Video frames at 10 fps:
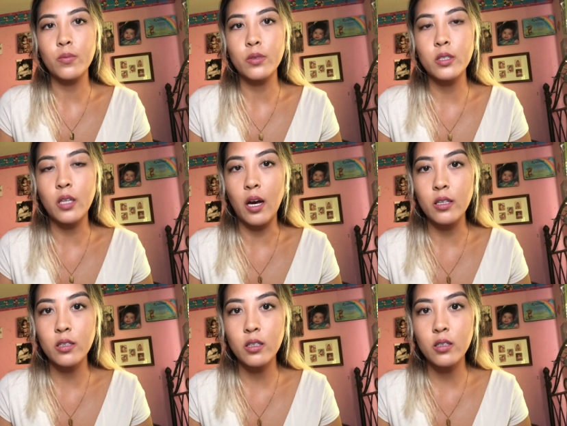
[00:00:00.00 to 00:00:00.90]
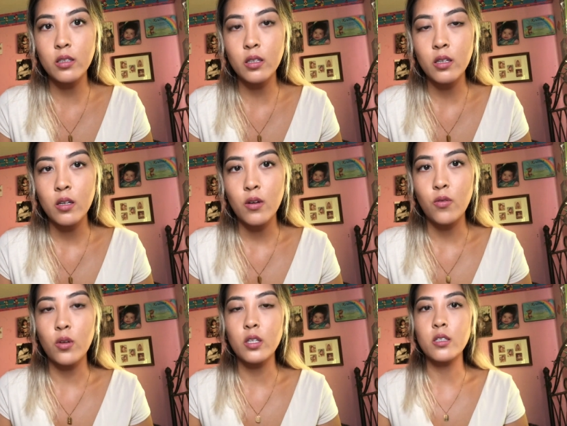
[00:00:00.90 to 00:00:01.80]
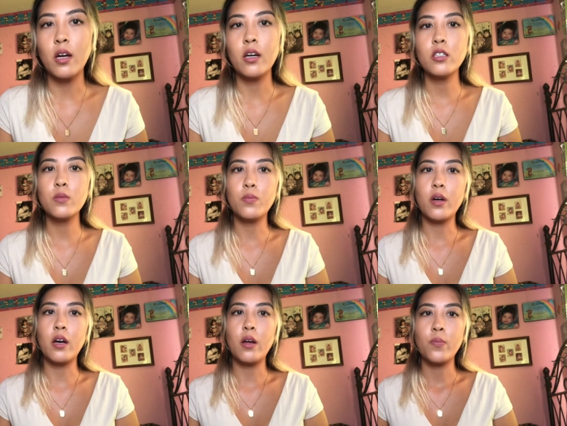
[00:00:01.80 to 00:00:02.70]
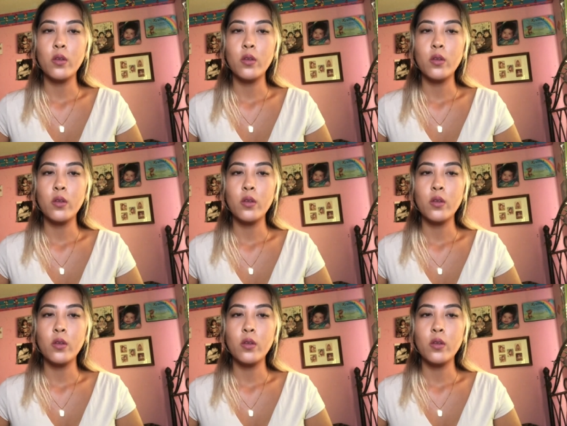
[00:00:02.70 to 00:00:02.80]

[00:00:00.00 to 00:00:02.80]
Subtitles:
sizes for the styles, but